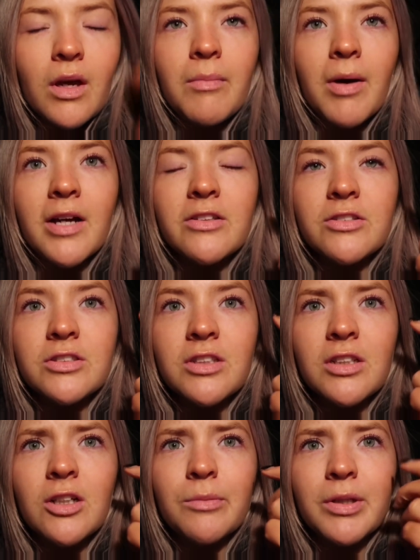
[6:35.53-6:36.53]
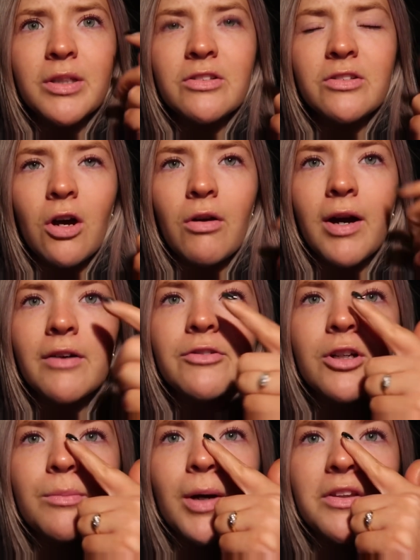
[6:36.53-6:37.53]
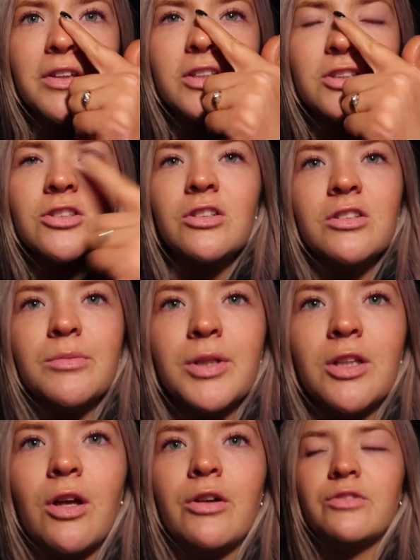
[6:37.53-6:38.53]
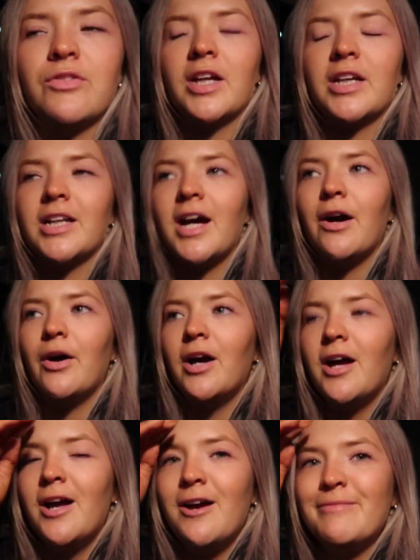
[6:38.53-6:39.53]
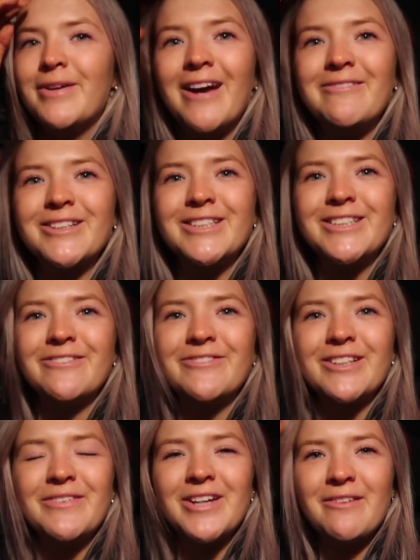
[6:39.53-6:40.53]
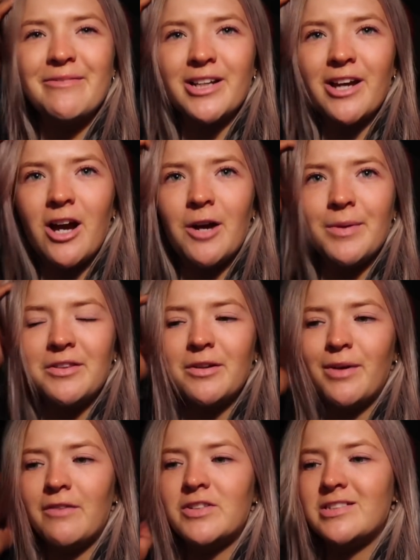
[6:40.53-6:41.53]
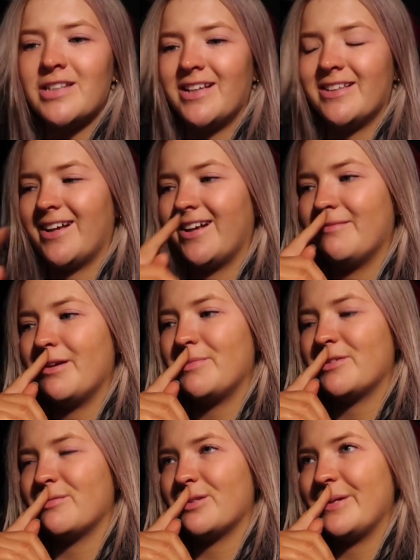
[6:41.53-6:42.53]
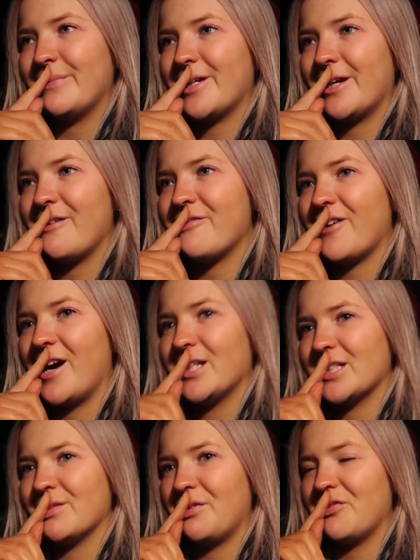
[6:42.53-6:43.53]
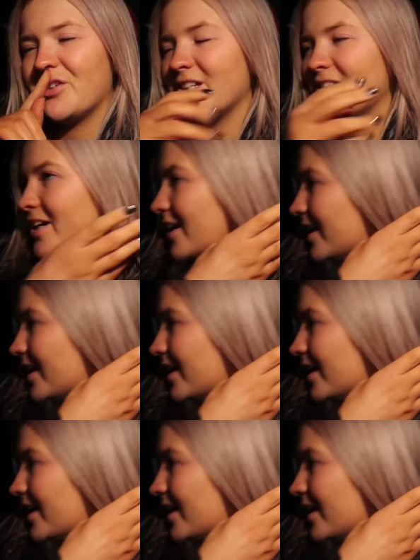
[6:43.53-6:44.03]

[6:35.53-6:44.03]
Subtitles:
I think it's just because they've been closed for like an hour. But yeah, I'm so chuffed with them, and now I'm gonna go home and I think we're having steaks and maybe some sweet potato fries or something for dinner.